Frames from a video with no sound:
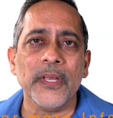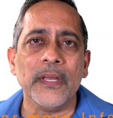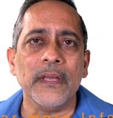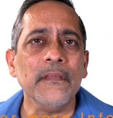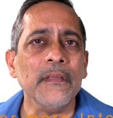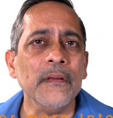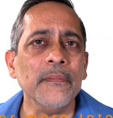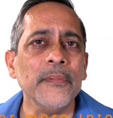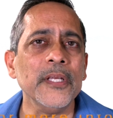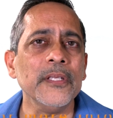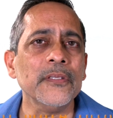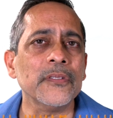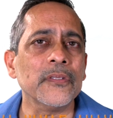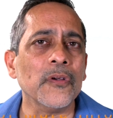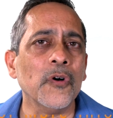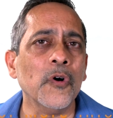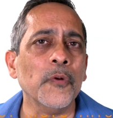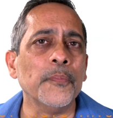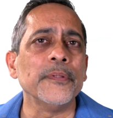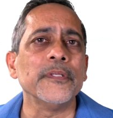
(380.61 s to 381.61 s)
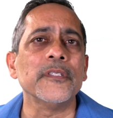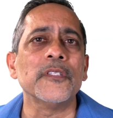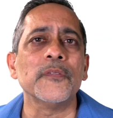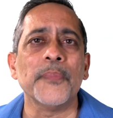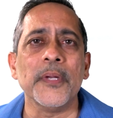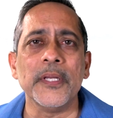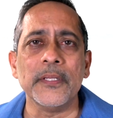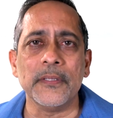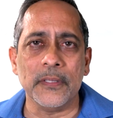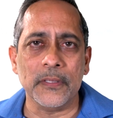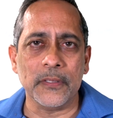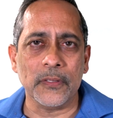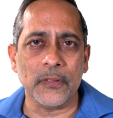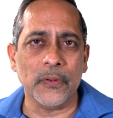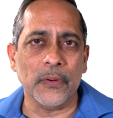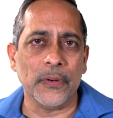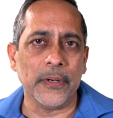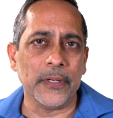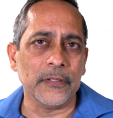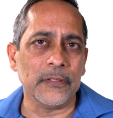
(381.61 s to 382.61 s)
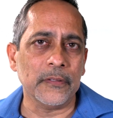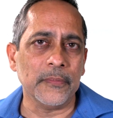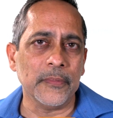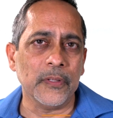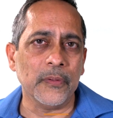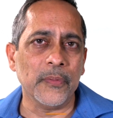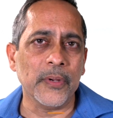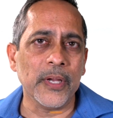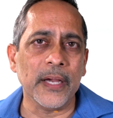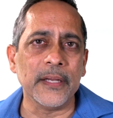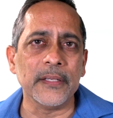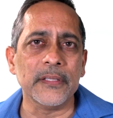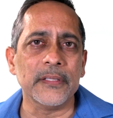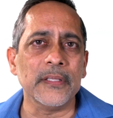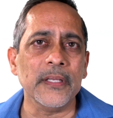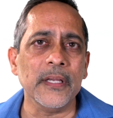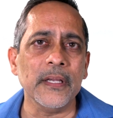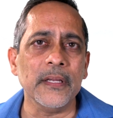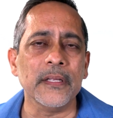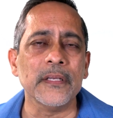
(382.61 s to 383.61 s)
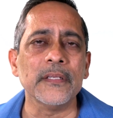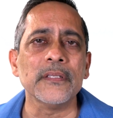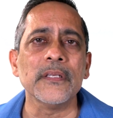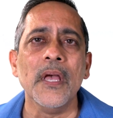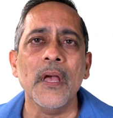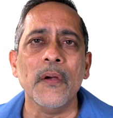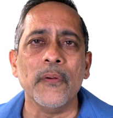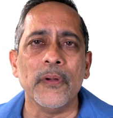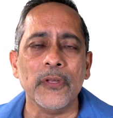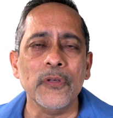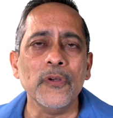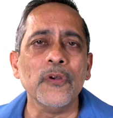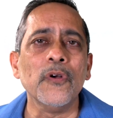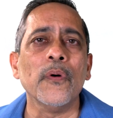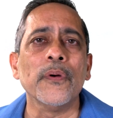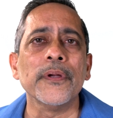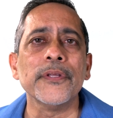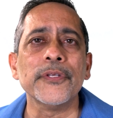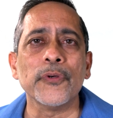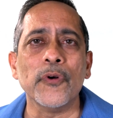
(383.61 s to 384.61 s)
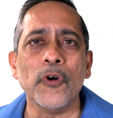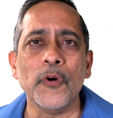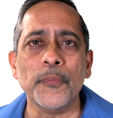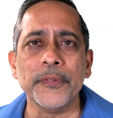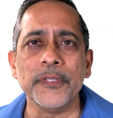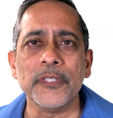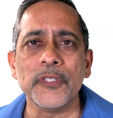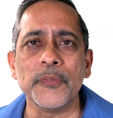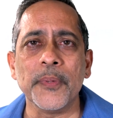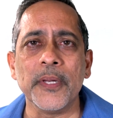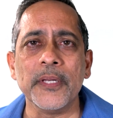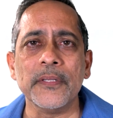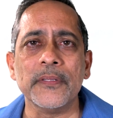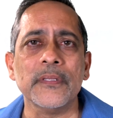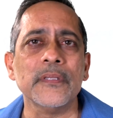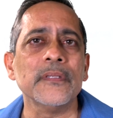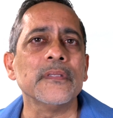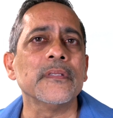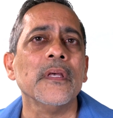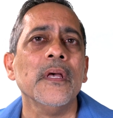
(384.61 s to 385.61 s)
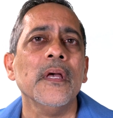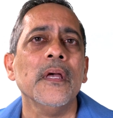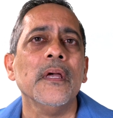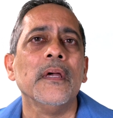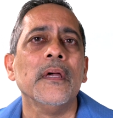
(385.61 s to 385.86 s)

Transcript: Ether means open spaces, according to me. The way I see it is when you go into open spaces,